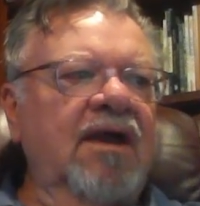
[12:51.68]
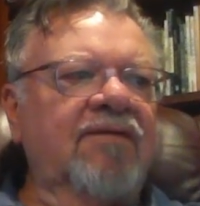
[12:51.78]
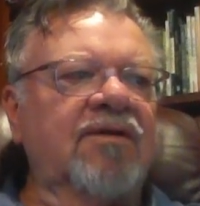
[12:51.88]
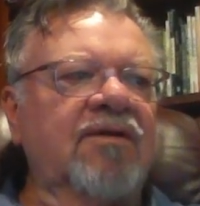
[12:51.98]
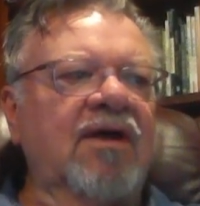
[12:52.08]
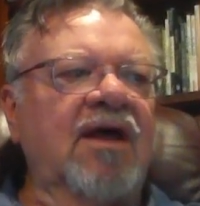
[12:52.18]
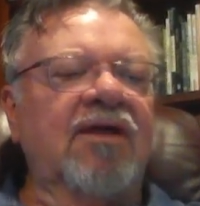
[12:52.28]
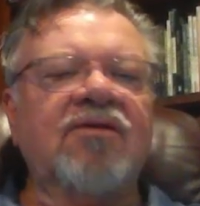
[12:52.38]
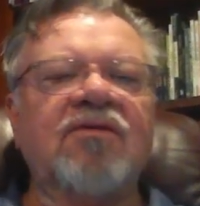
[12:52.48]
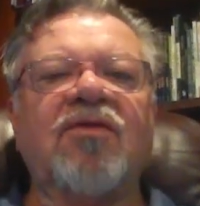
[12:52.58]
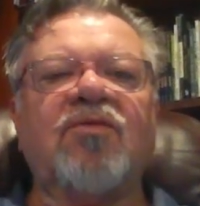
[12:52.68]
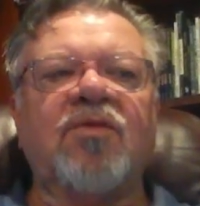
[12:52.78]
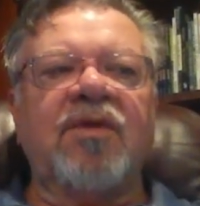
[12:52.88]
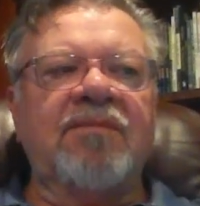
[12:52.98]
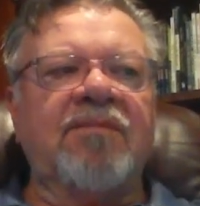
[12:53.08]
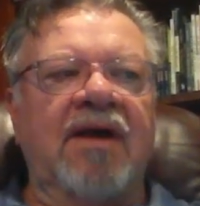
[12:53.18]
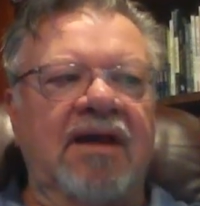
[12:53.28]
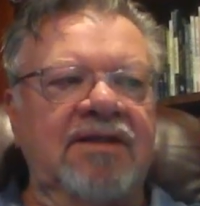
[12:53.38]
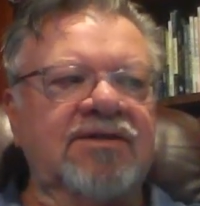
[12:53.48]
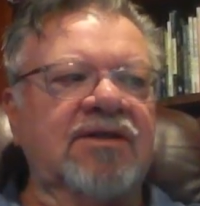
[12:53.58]
After 103
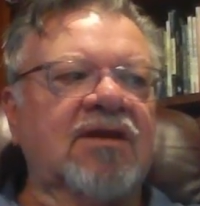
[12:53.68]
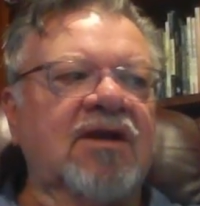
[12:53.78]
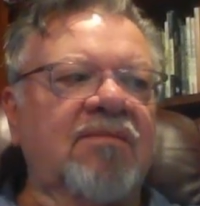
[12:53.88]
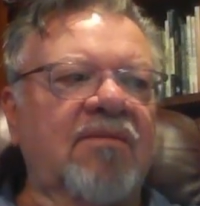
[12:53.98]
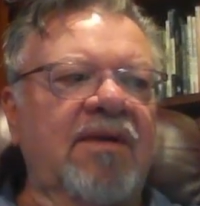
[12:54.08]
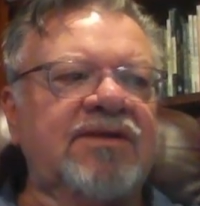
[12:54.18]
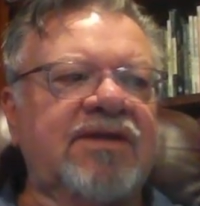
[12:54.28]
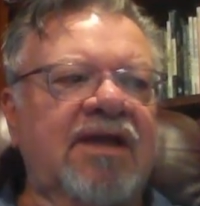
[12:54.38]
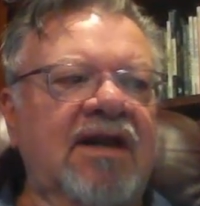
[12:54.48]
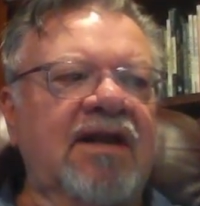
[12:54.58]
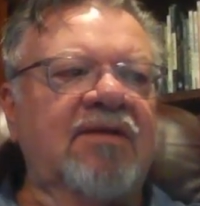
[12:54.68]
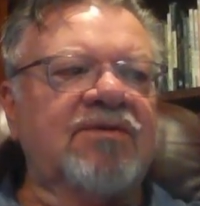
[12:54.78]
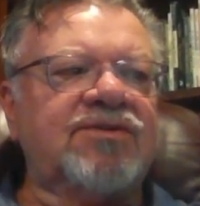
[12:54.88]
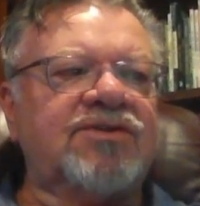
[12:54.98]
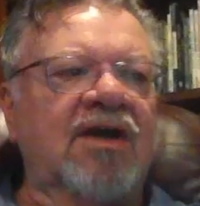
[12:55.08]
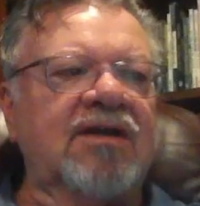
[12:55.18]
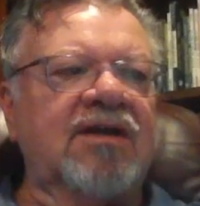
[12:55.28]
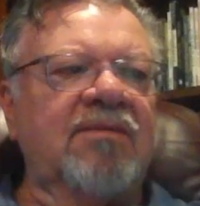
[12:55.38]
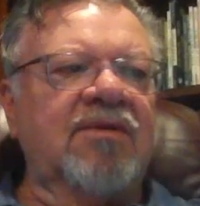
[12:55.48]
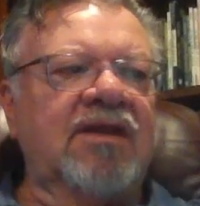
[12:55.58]
ballots, the compromise candidate was John W.